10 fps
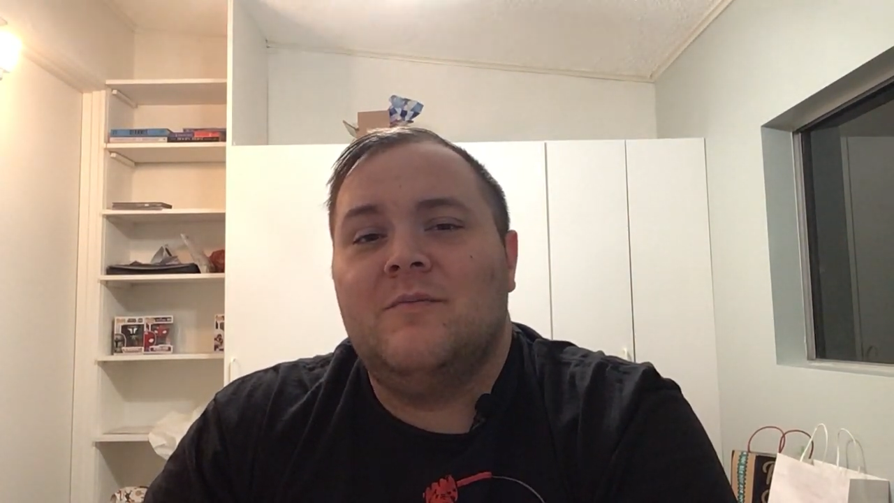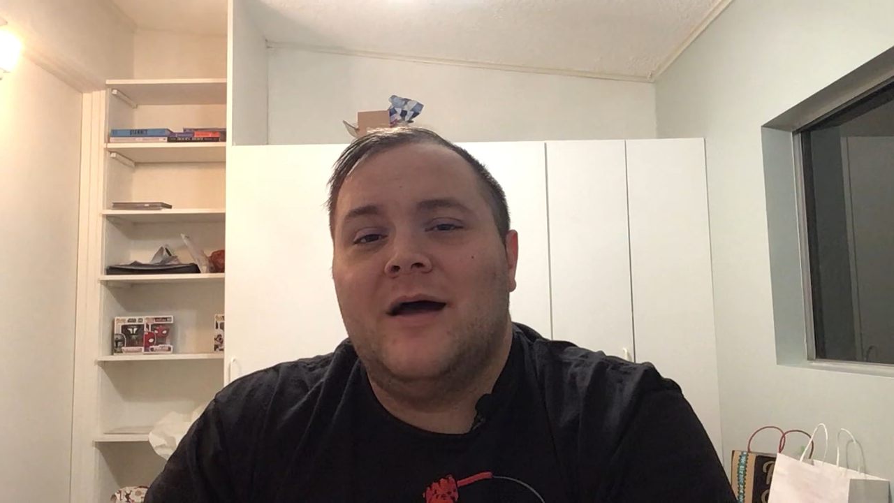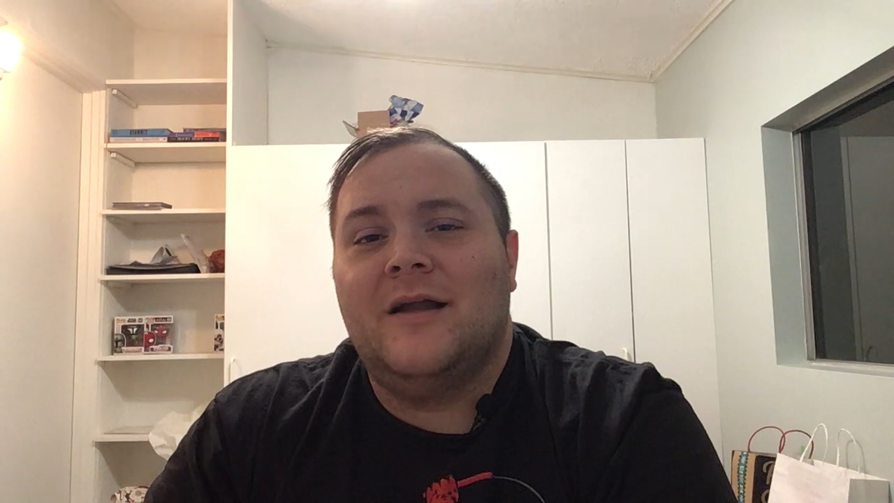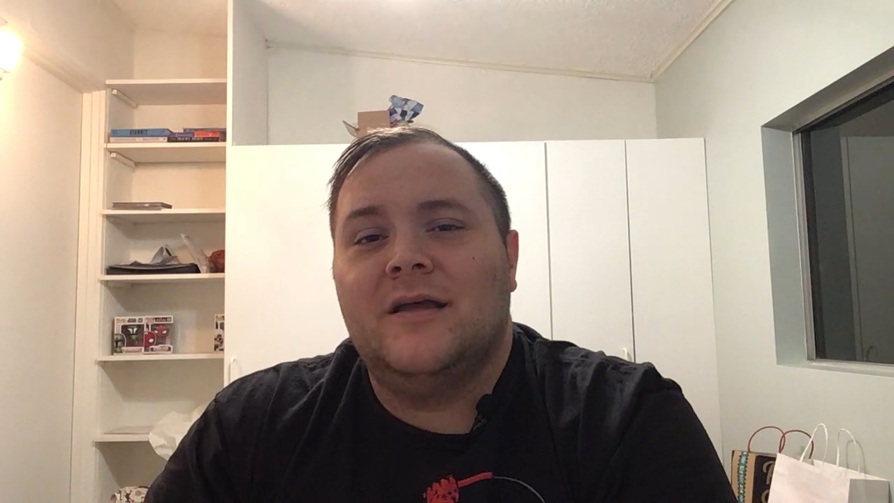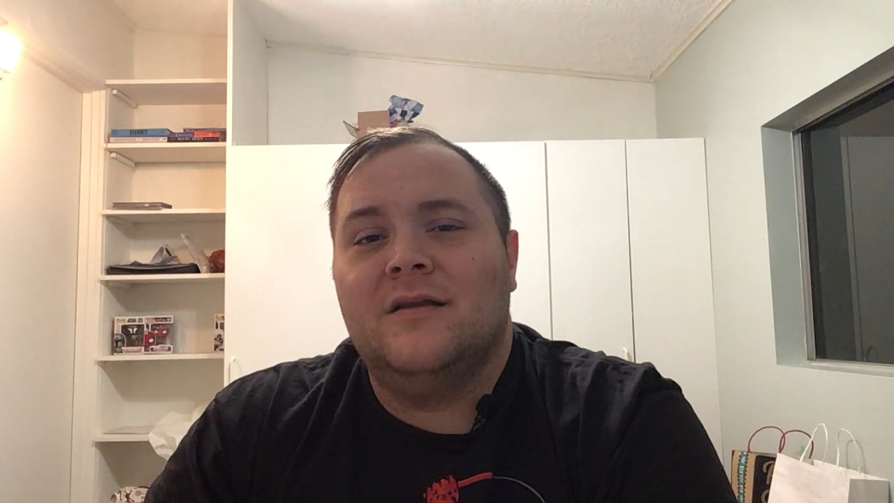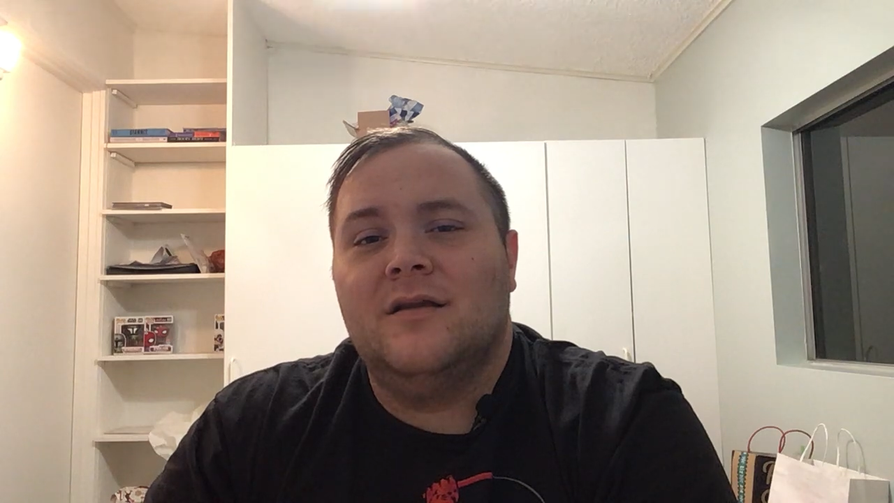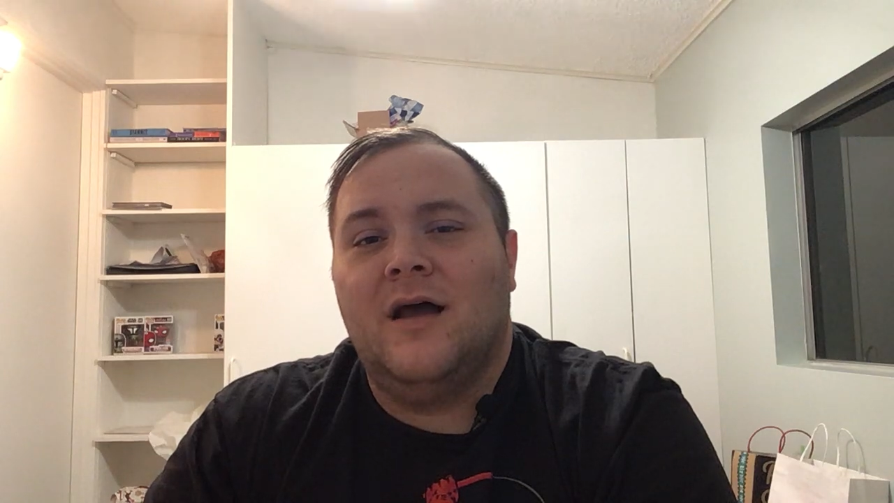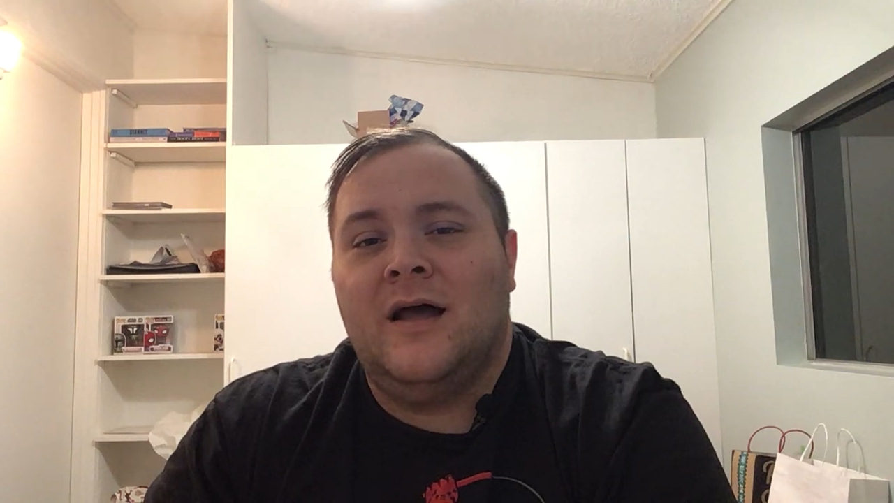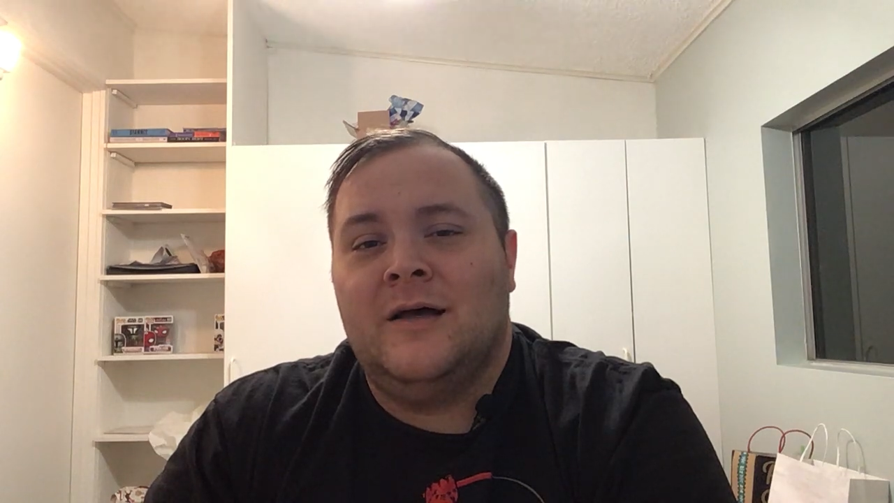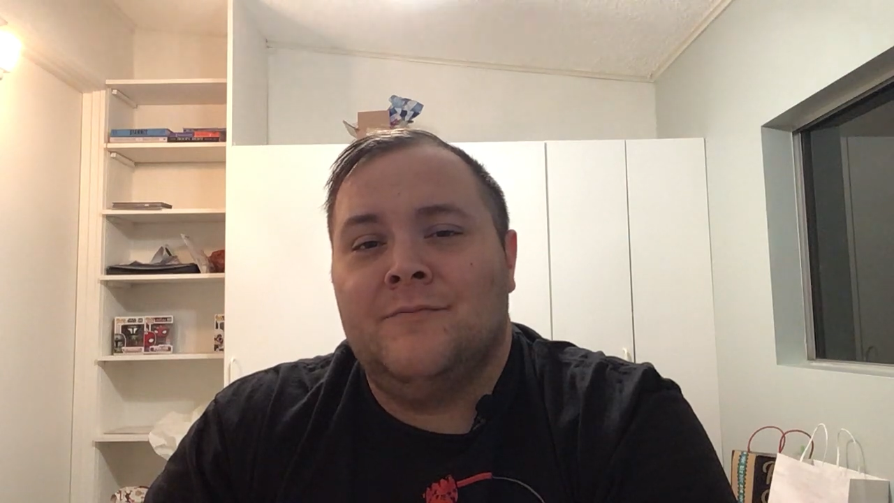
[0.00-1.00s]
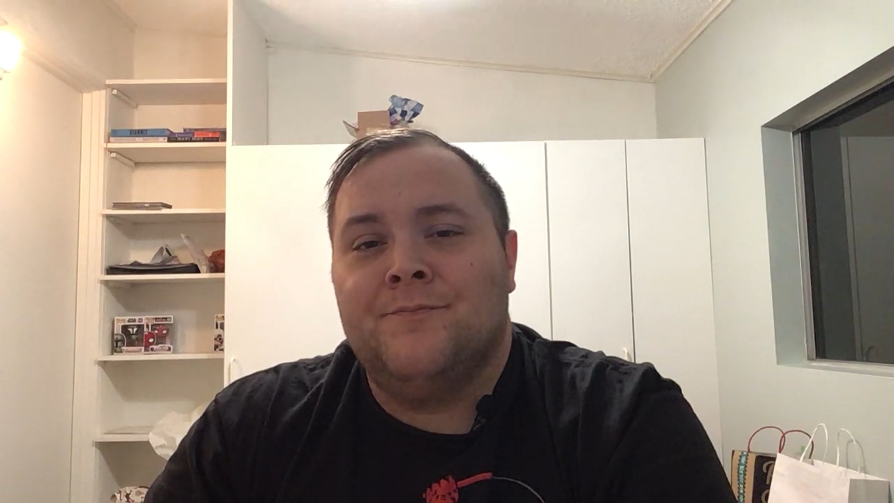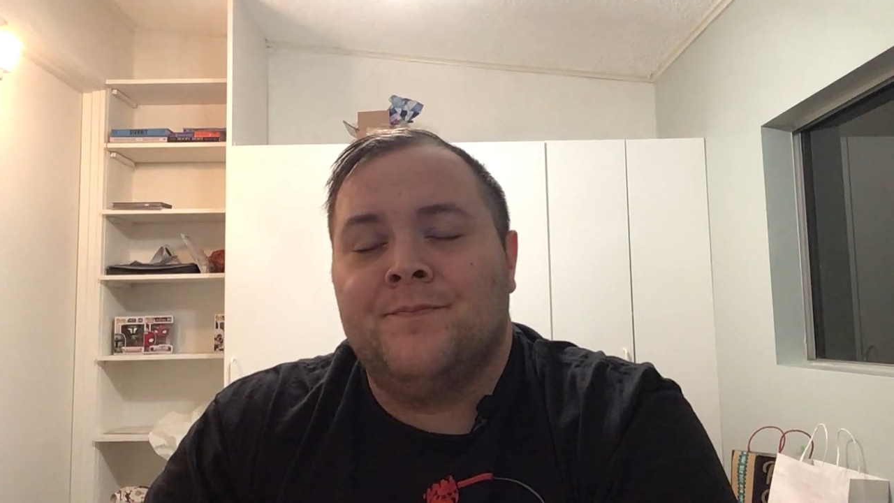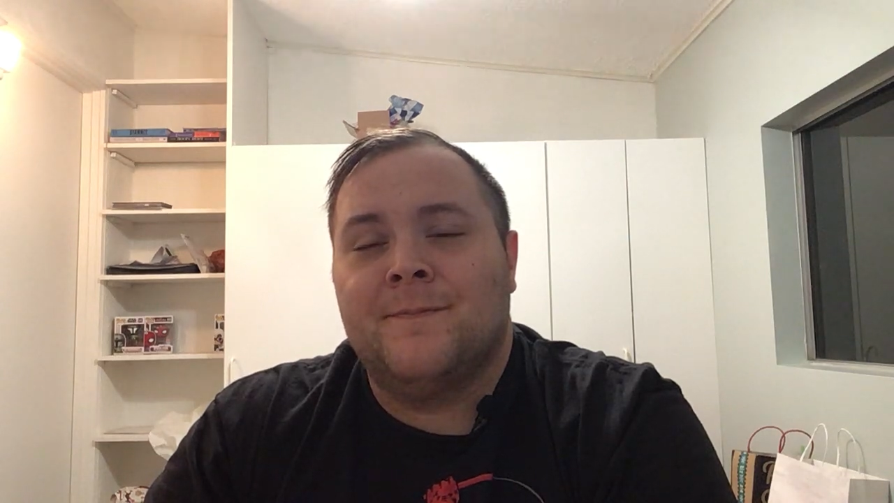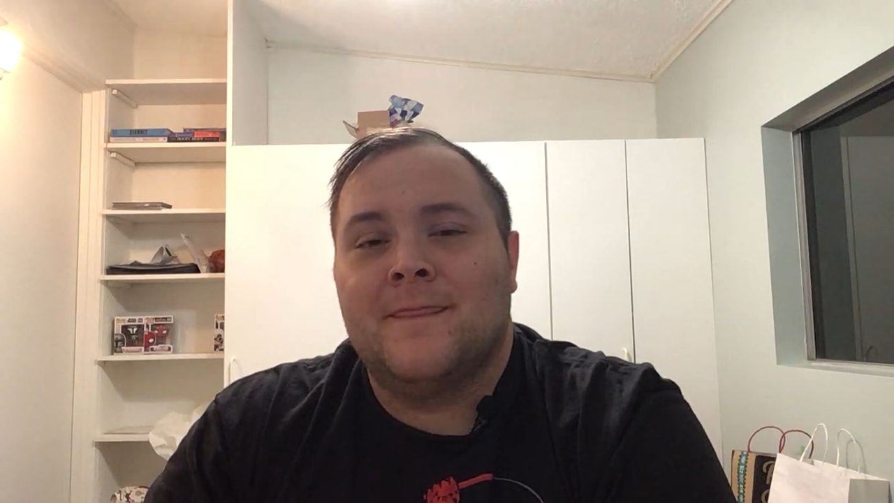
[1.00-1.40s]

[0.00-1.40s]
about it. Um,